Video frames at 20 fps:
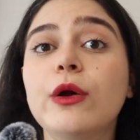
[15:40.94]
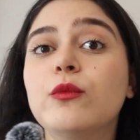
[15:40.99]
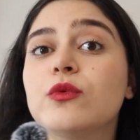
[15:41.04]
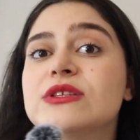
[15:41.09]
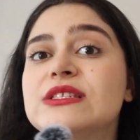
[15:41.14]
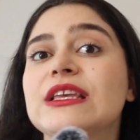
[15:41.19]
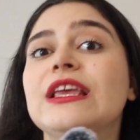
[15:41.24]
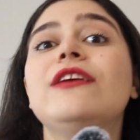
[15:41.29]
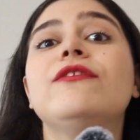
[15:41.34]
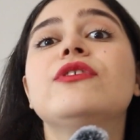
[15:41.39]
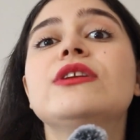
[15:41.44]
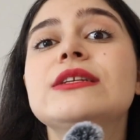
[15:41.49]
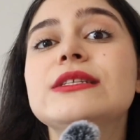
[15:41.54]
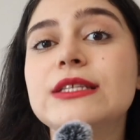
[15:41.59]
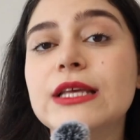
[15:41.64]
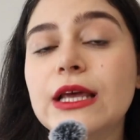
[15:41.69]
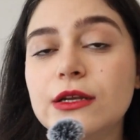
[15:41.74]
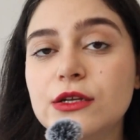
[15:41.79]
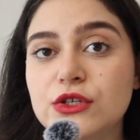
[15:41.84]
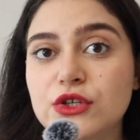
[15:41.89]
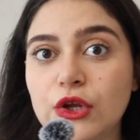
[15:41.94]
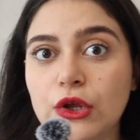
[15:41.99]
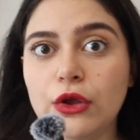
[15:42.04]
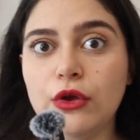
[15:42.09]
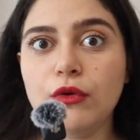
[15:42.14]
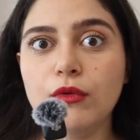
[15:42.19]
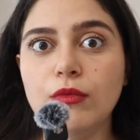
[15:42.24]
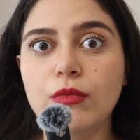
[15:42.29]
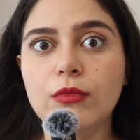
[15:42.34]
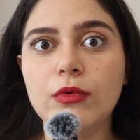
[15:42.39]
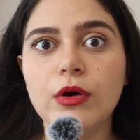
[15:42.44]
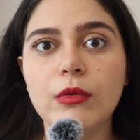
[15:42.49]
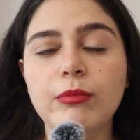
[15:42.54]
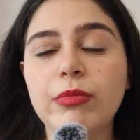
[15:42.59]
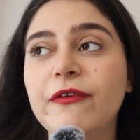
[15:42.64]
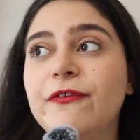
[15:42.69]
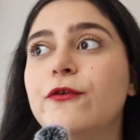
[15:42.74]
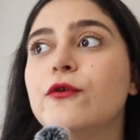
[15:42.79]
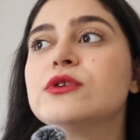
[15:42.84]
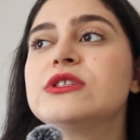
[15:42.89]
it was even said to you,
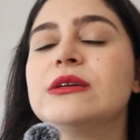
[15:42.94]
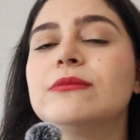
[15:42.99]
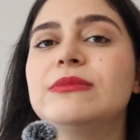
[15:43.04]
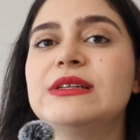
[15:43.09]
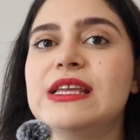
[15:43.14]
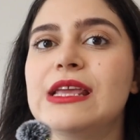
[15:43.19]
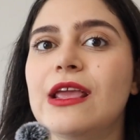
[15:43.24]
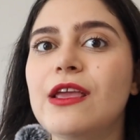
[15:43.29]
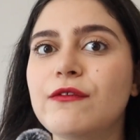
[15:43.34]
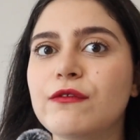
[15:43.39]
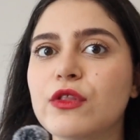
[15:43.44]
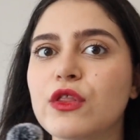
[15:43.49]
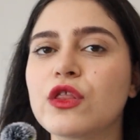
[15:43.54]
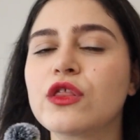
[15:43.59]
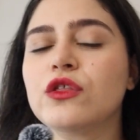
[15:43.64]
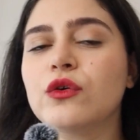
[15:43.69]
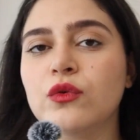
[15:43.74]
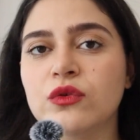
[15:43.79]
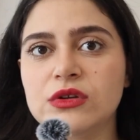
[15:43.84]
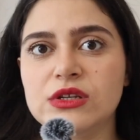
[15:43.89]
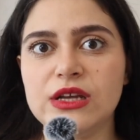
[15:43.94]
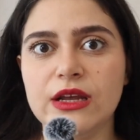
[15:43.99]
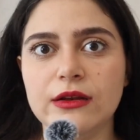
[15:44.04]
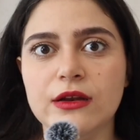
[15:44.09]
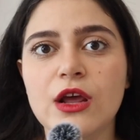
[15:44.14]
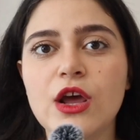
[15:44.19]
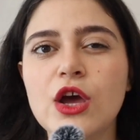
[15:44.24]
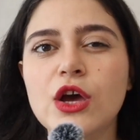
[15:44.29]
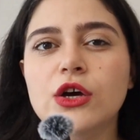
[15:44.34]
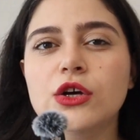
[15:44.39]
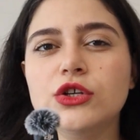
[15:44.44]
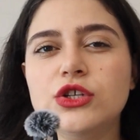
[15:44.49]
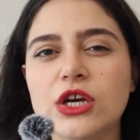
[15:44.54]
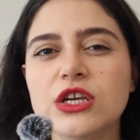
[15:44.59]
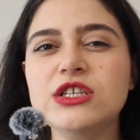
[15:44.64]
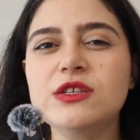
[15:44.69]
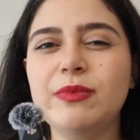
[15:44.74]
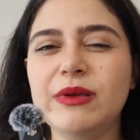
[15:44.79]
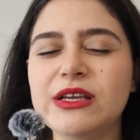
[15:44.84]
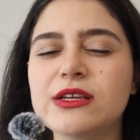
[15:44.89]
before somebody even thought it,
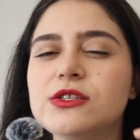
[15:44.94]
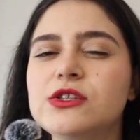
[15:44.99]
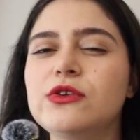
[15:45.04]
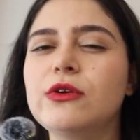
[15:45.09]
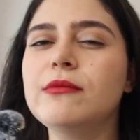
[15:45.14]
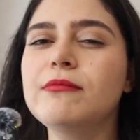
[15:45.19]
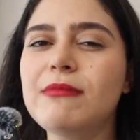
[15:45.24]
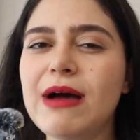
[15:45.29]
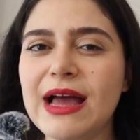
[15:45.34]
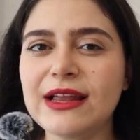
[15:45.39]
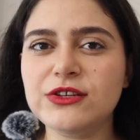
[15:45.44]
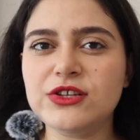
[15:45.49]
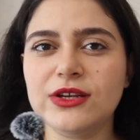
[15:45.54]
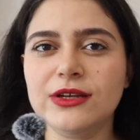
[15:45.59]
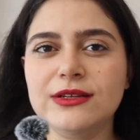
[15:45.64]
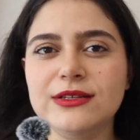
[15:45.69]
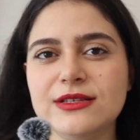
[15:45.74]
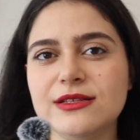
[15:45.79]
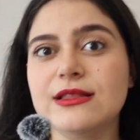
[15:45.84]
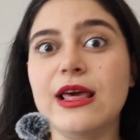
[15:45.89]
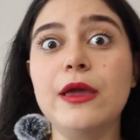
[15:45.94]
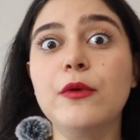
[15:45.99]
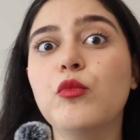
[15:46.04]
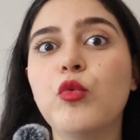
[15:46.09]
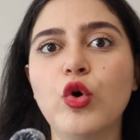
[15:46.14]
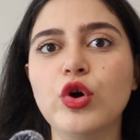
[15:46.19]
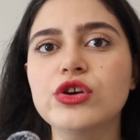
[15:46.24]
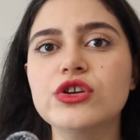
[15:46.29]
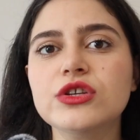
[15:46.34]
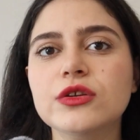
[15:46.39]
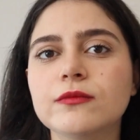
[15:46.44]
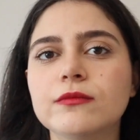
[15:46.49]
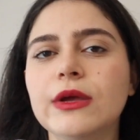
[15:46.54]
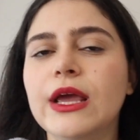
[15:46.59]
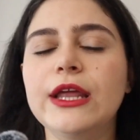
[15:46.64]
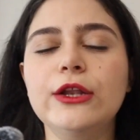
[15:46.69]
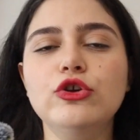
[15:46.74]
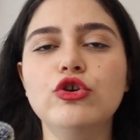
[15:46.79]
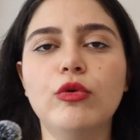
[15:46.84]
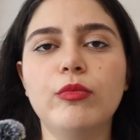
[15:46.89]
just because you imagined they would
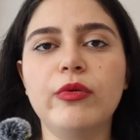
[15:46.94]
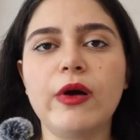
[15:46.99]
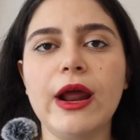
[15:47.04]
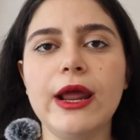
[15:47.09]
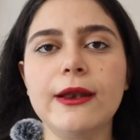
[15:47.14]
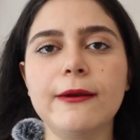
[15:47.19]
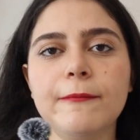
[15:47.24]
in your brain.